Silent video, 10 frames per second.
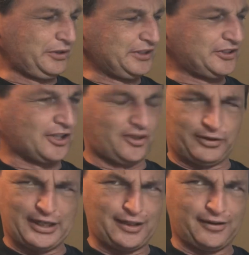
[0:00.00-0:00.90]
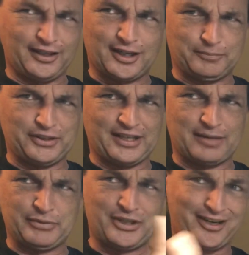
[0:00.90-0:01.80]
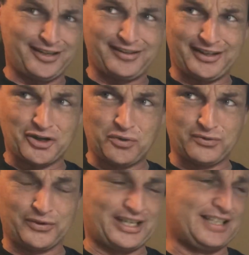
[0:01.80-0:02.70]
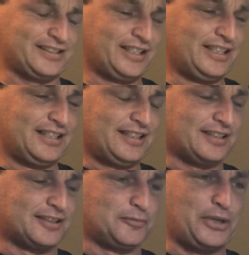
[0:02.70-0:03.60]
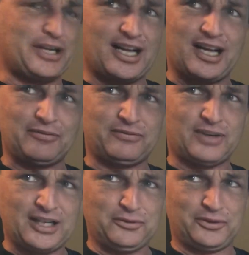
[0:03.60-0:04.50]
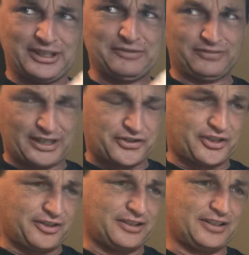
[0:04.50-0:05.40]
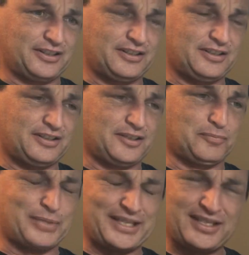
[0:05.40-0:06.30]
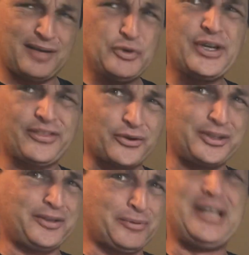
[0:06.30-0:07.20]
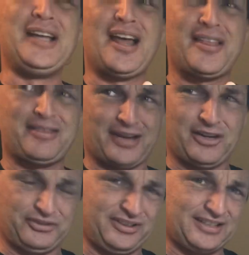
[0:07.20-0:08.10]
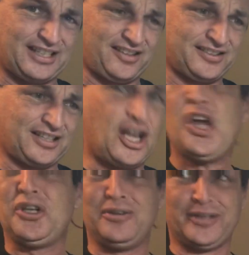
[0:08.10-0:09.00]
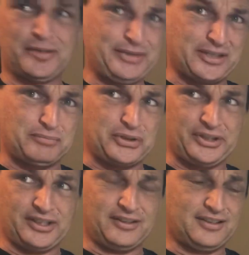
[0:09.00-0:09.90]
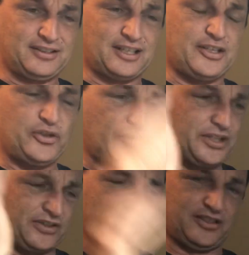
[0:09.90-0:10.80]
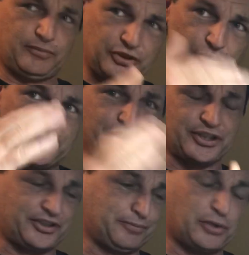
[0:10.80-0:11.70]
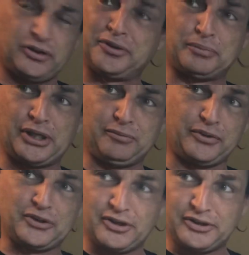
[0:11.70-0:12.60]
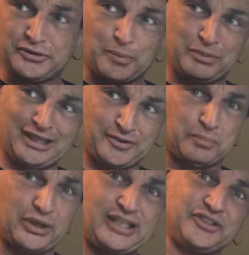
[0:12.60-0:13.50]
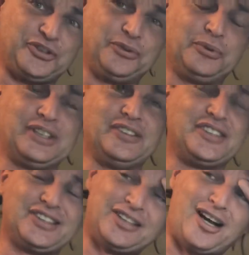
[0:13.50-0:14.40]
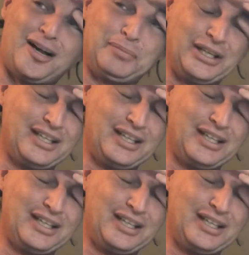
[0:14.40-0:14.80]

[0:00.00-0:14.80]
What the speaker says: to tolerate anything up to that, but not anything over that. A viral infection, by the time you hit 33,000 deaths, you're going to be at 1 million. It's not something you can just, pardon the pun with cars, apply the brakes to and stop.